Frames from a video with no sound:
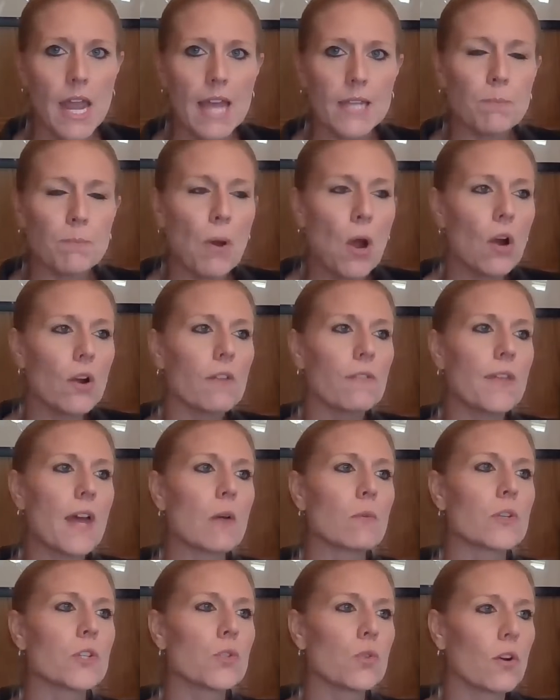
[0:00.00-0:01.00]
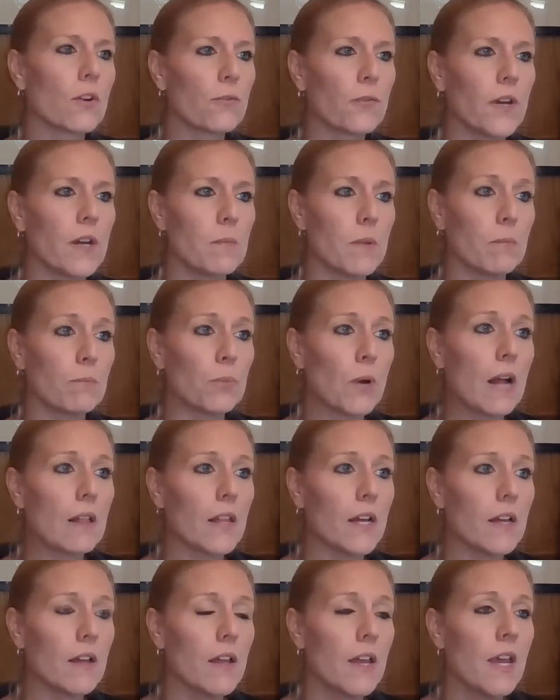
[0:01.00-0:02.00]
As part of that Restore Freedom
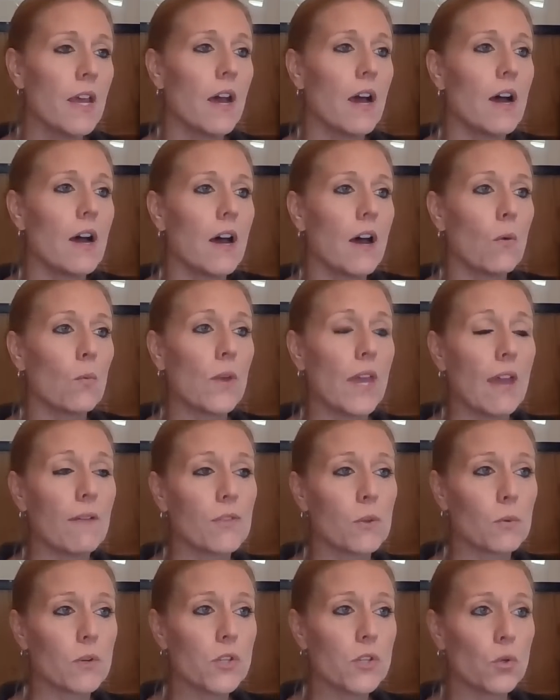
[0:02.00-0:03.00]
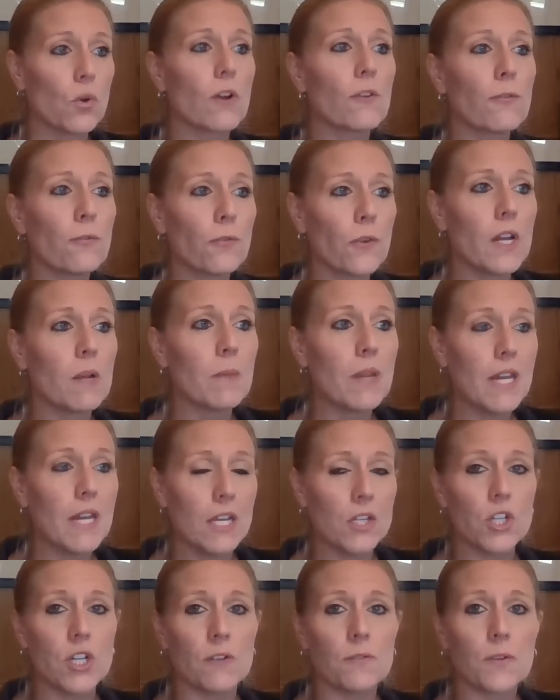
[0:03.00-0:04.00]
umbrella, we have the Restore Freedom
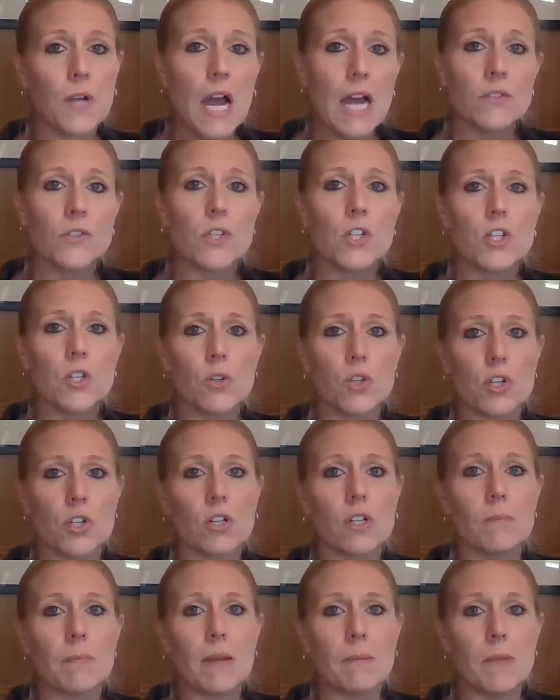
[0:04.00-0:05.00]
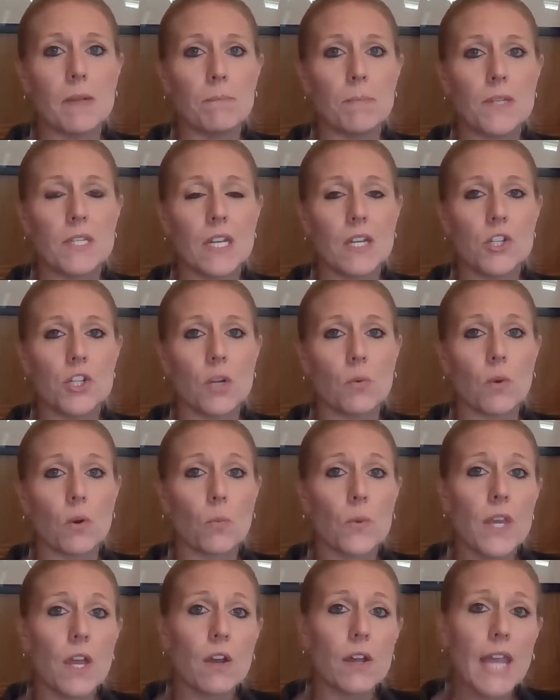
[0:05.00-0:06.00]
Initiative Constitutional Amendment Petition,
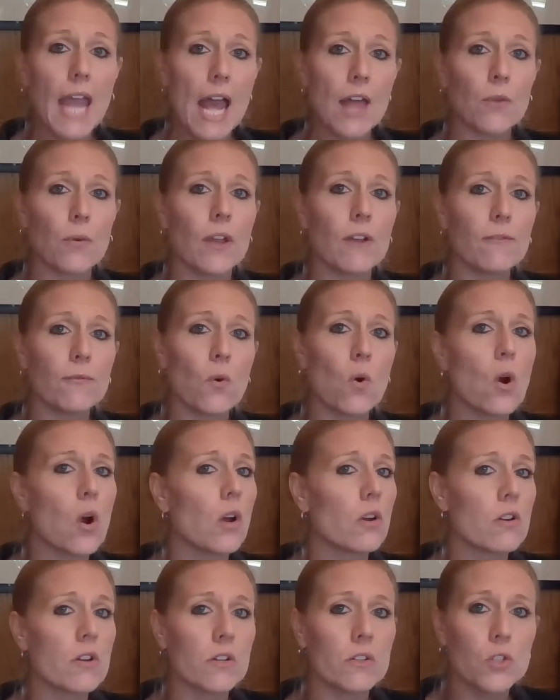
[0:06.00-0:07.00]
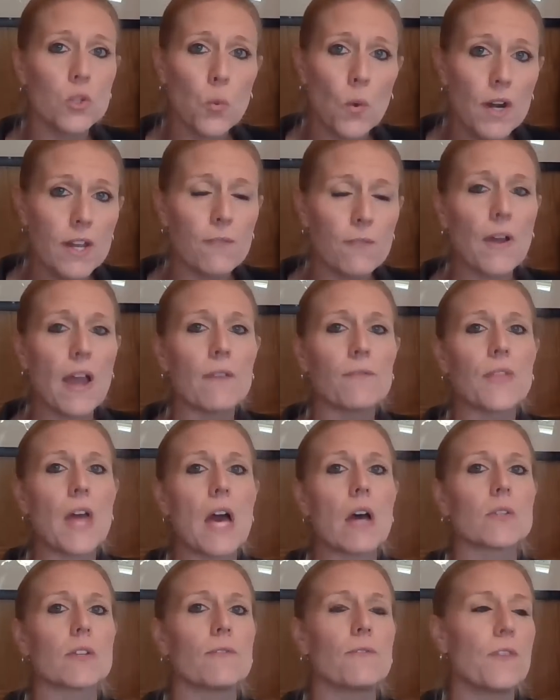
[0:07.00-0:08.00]
where we are gathering
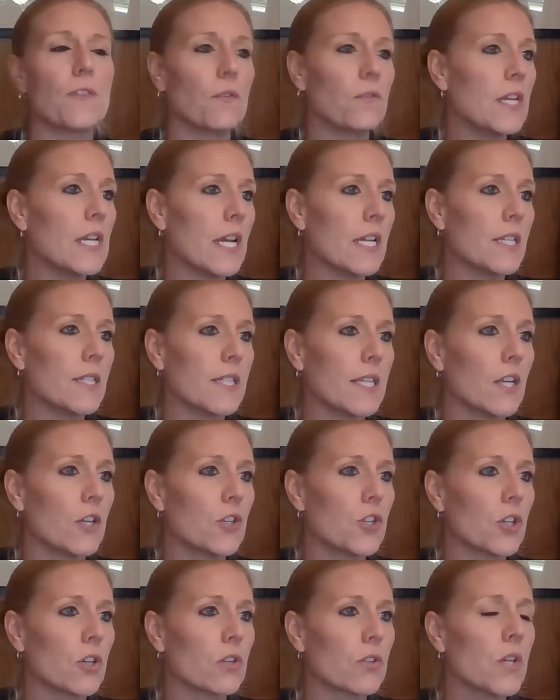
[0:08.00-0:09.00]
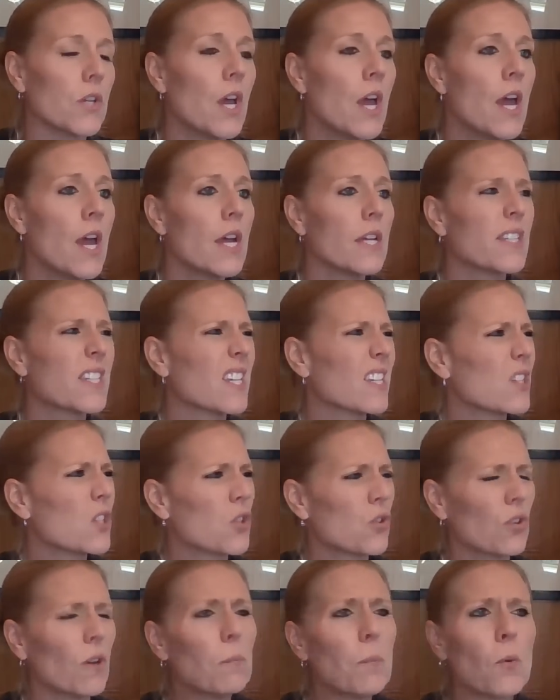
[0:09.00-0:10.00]
425,059 signatures to
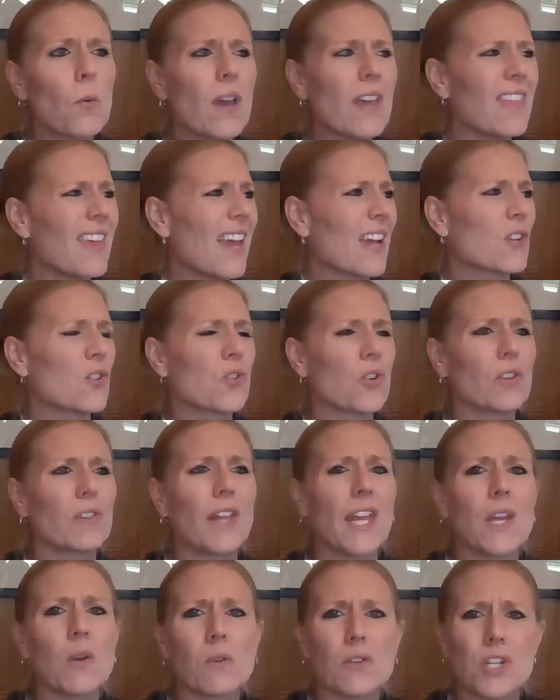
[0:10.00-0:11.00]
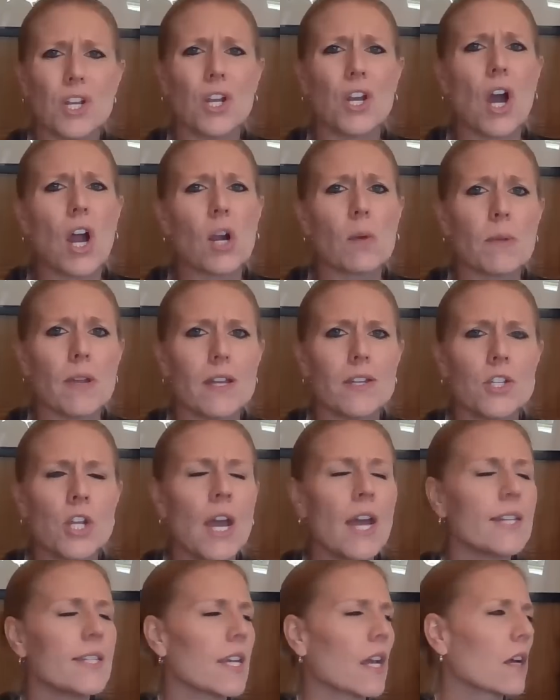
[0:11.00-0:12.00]
strip away the extra language and
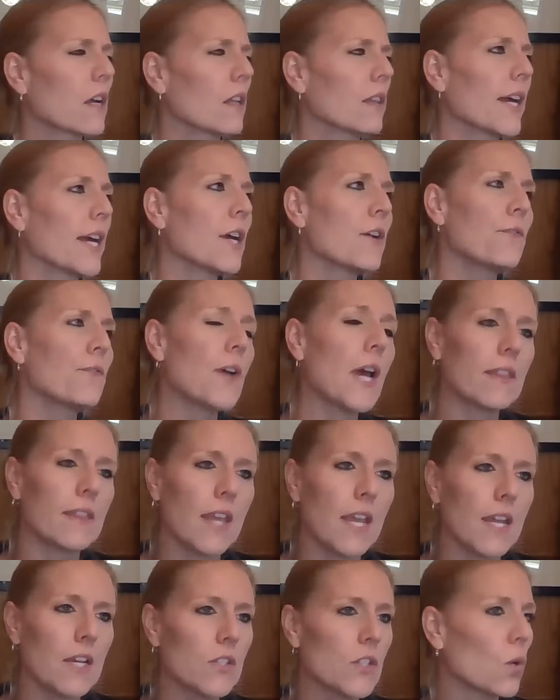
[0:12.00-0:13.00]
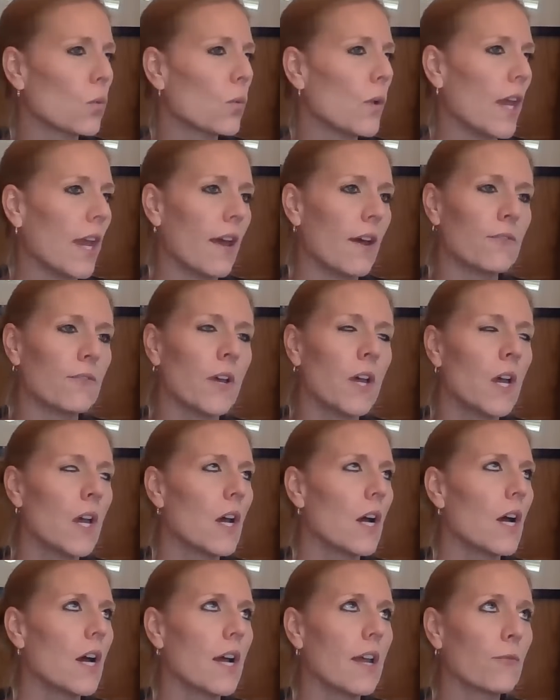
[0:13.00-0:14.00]
garbage, to clarify things so we have
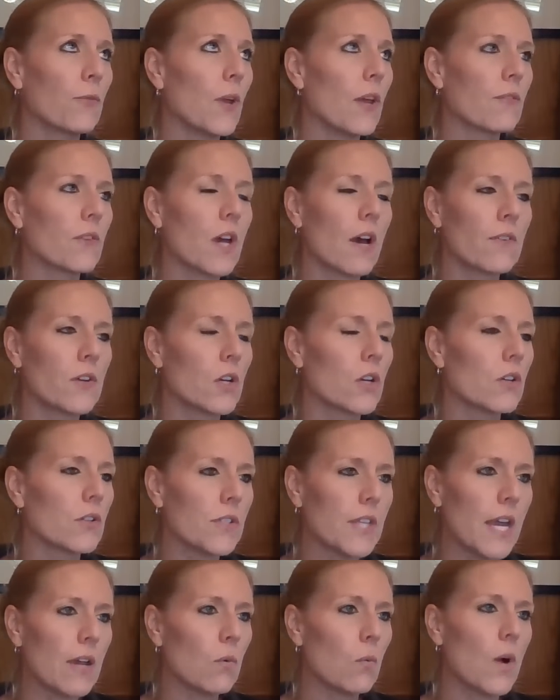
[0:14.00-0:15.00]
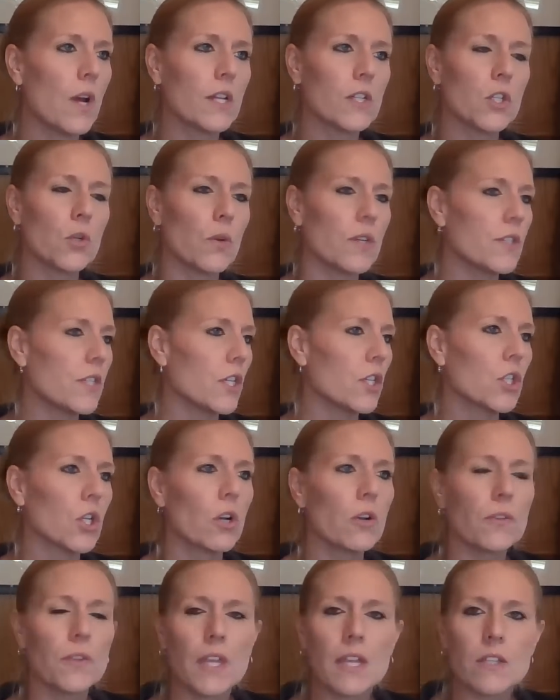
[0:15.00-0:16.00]
if we have governors that want to twist and
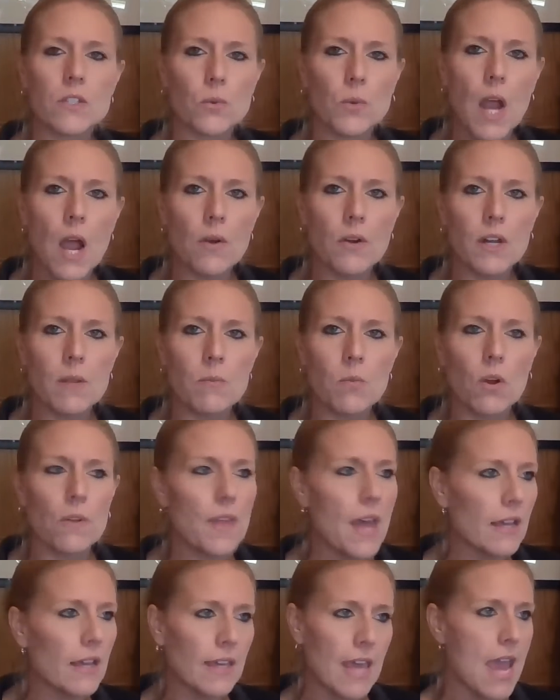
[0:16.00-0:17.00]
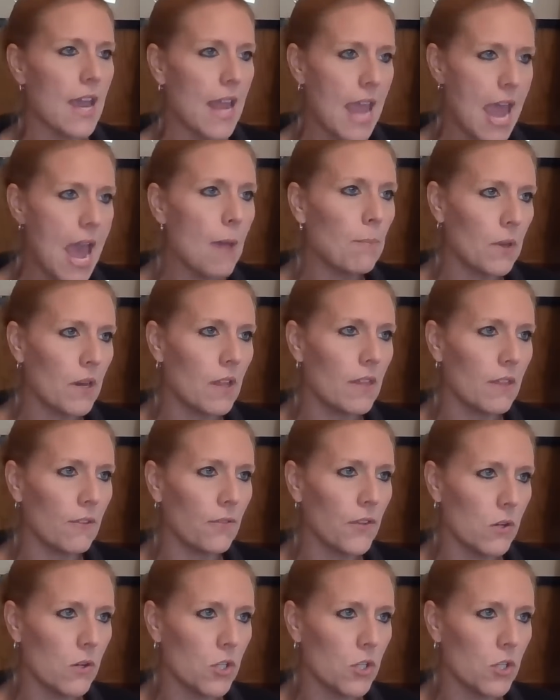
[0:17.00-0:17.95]
turn things around anymore, that can't happen in the